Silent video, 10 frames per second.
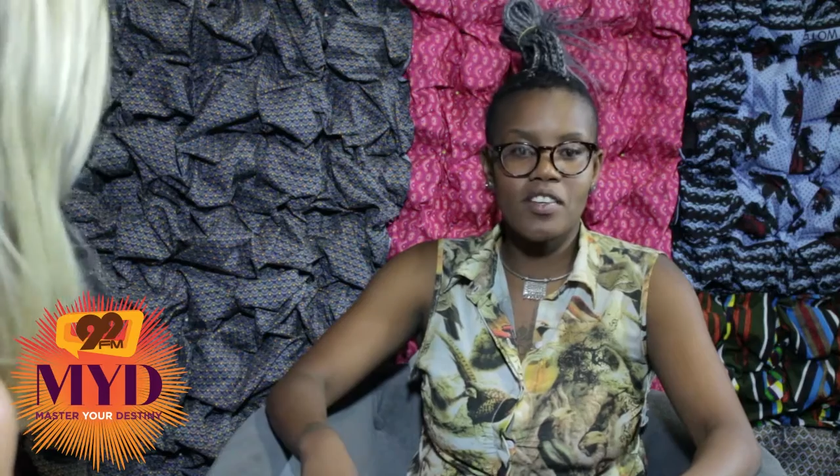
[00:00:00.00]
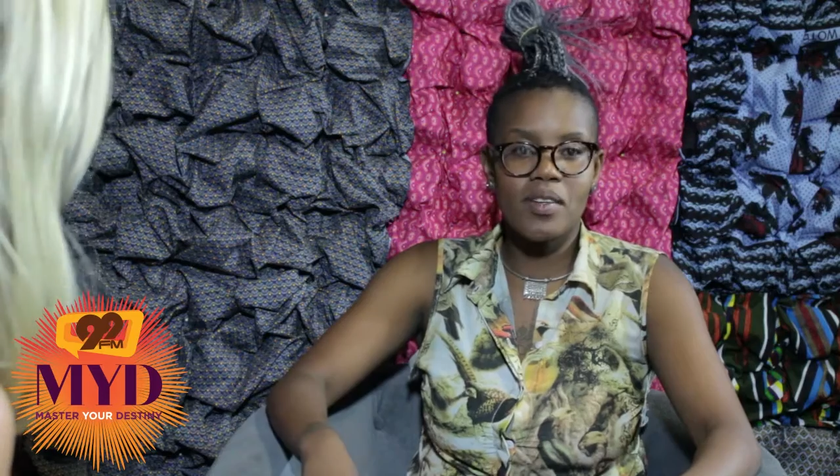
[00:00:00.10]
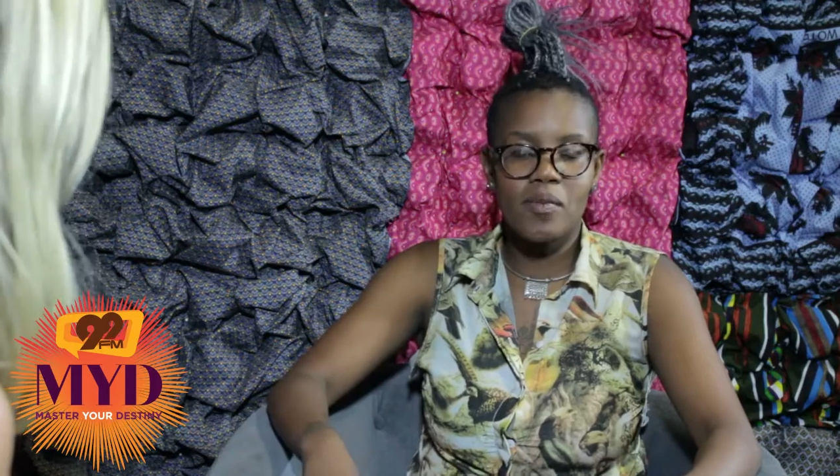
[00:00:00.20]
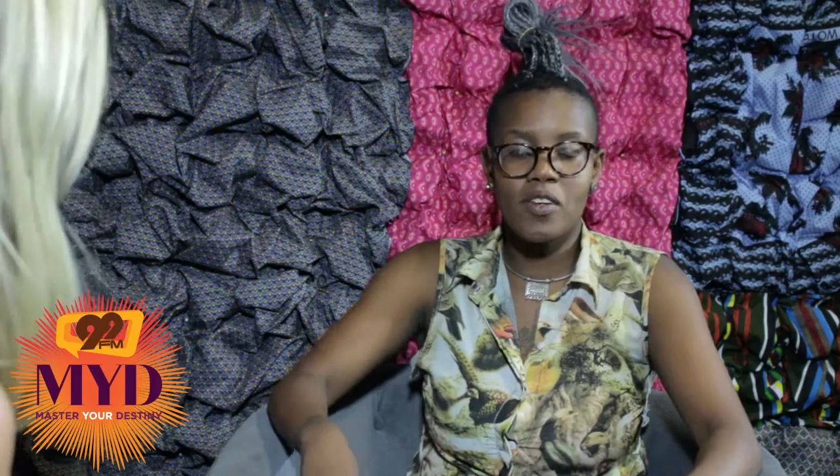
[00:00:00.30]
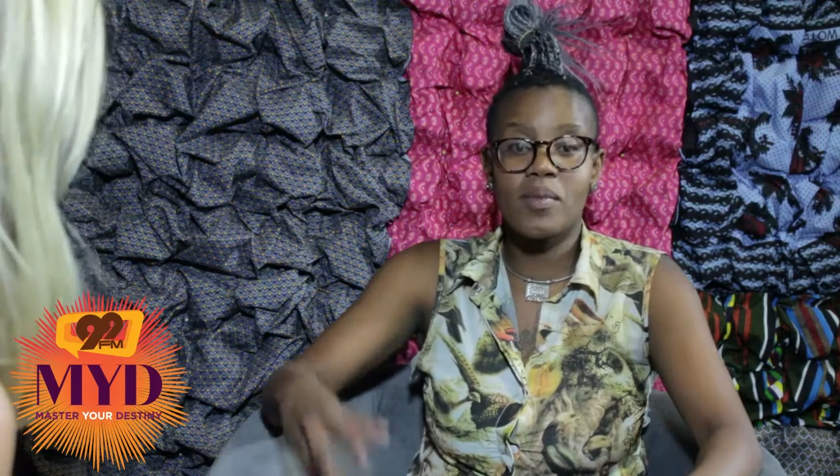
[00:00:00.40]

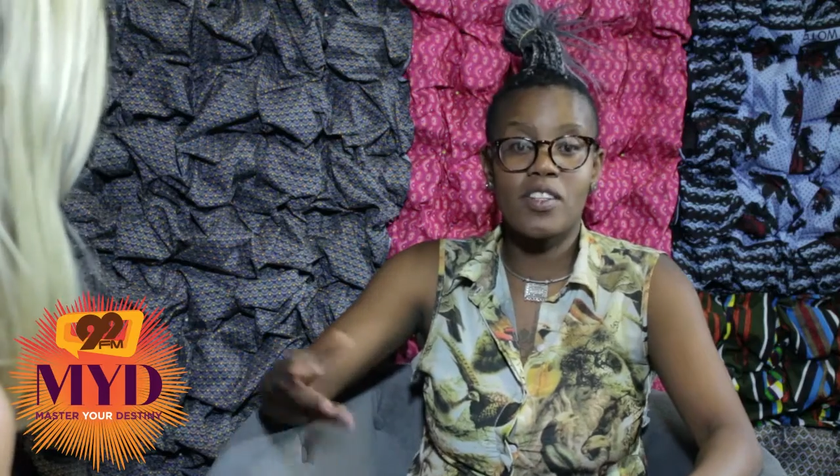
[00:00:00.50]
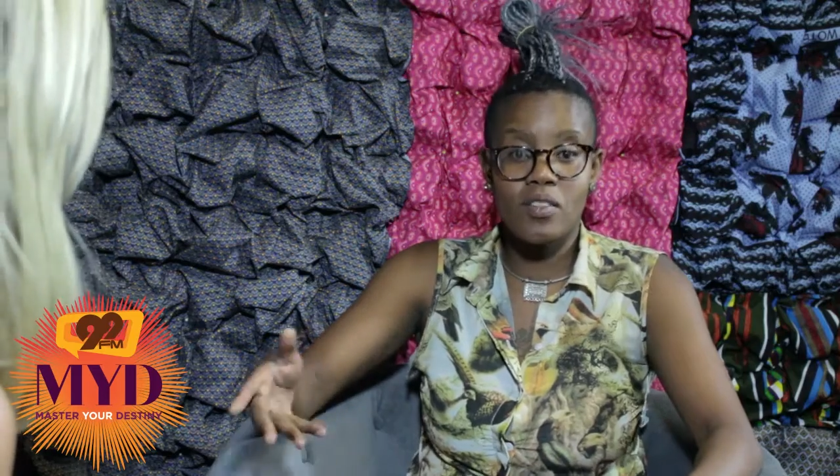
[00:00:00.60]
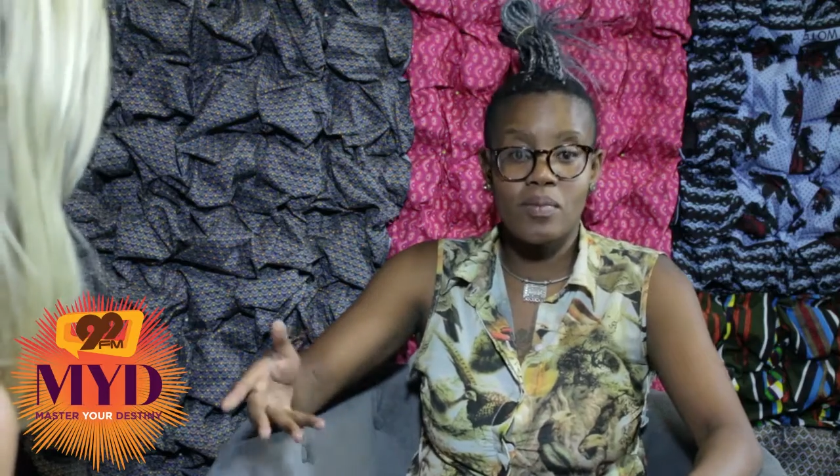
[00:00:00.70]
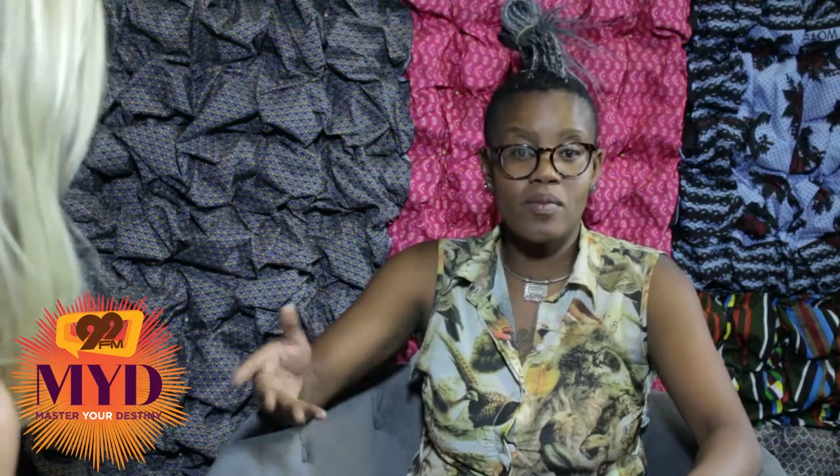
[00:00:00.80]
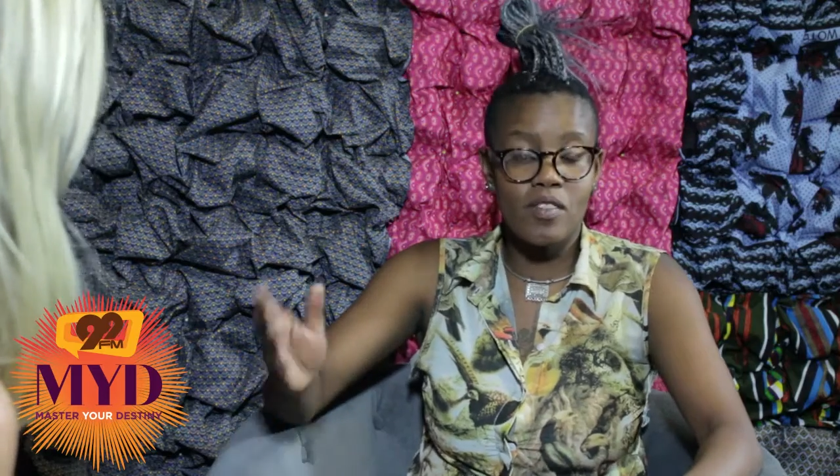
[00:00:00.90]
You're meant
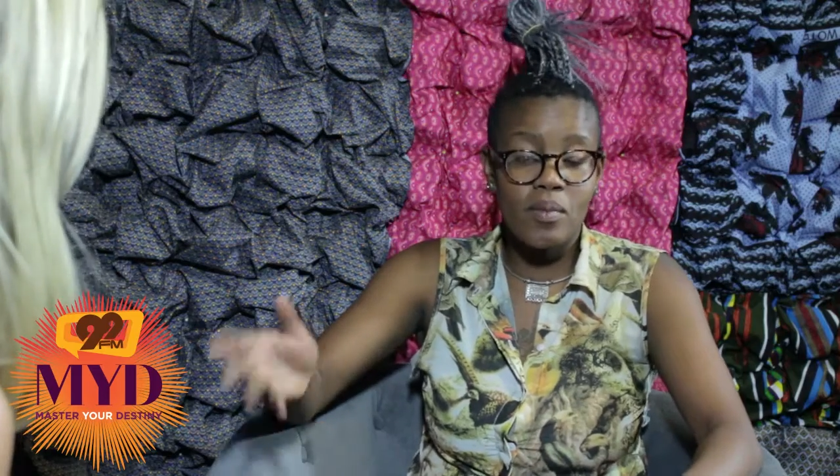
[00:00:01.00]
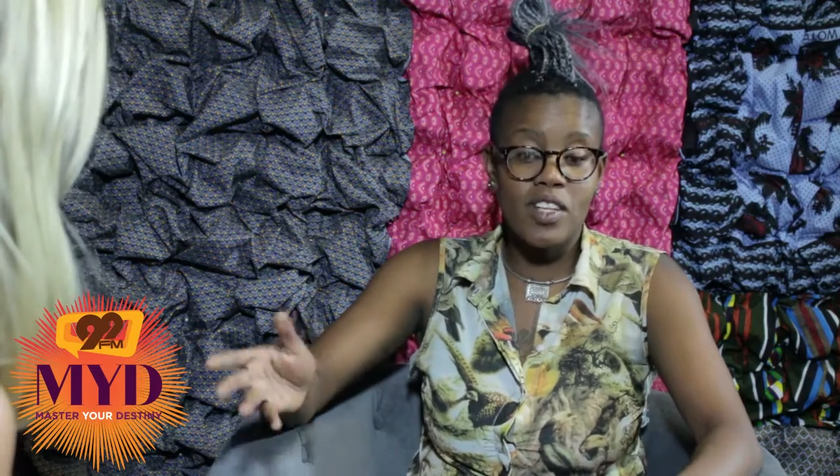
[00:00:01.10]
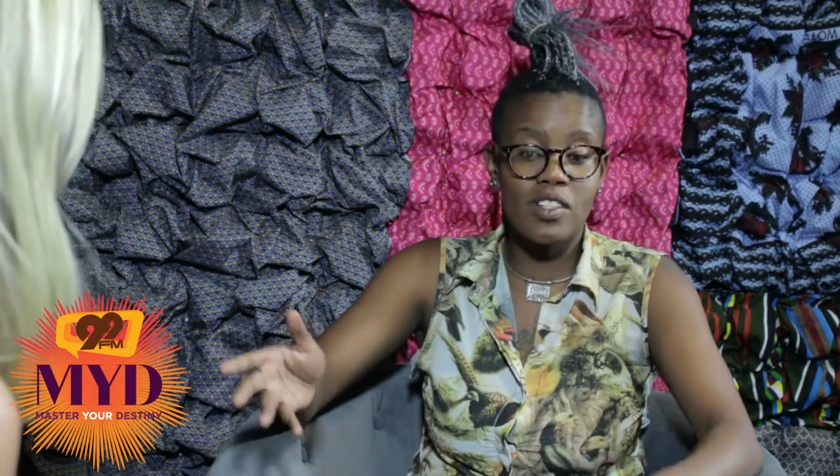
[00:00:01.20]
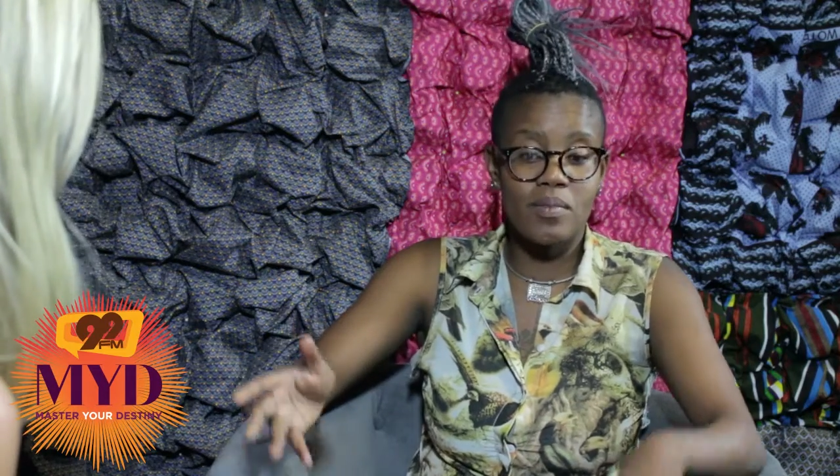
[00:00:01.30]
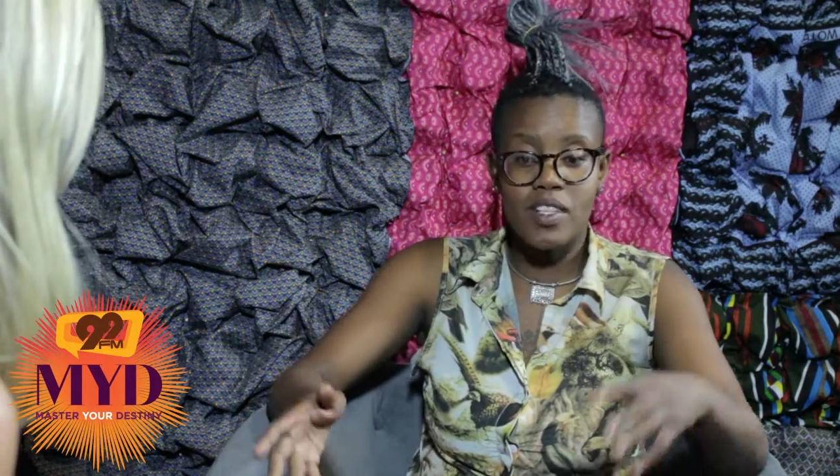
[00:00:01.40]
to
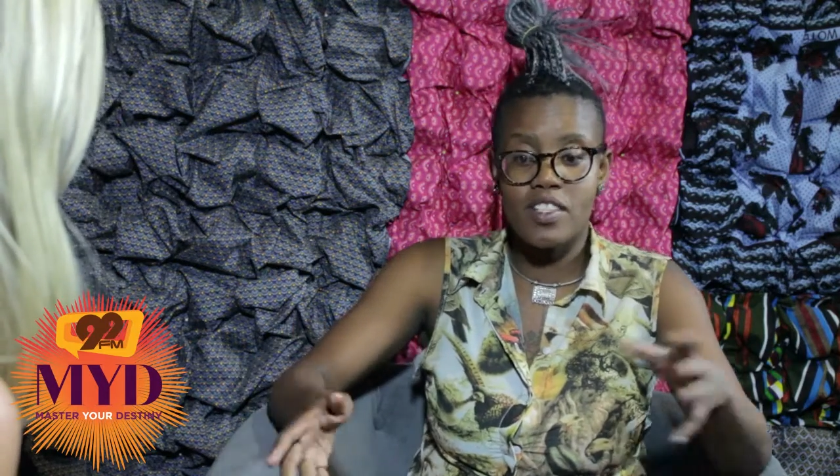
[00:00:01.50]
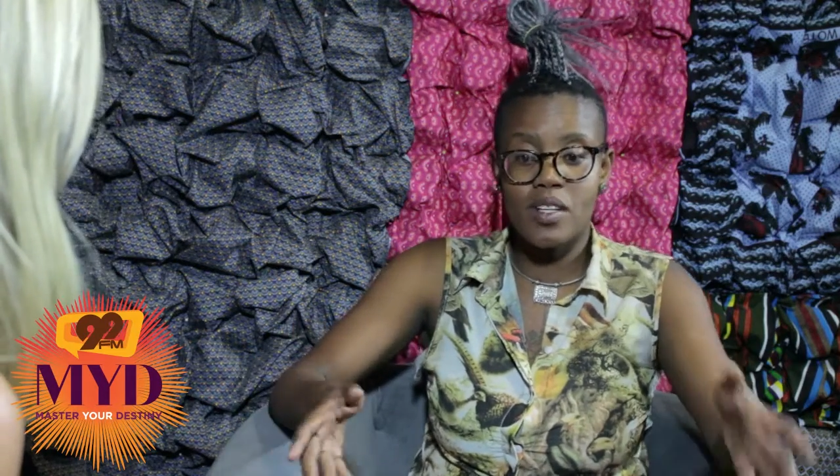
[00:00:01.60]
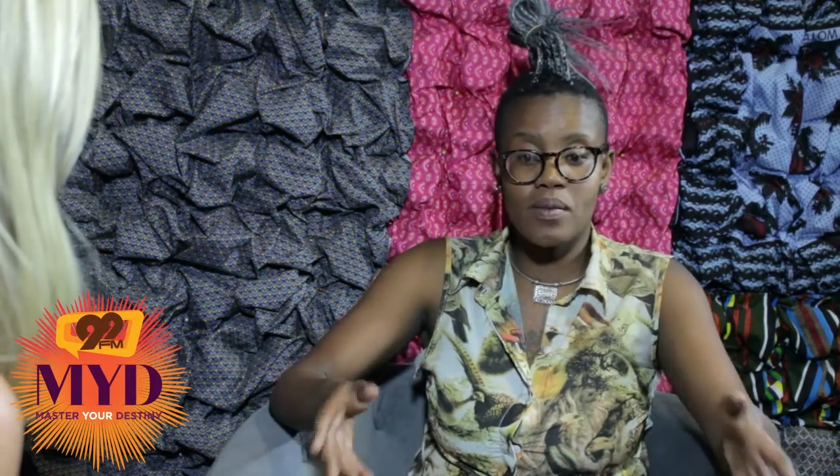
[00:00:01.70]
be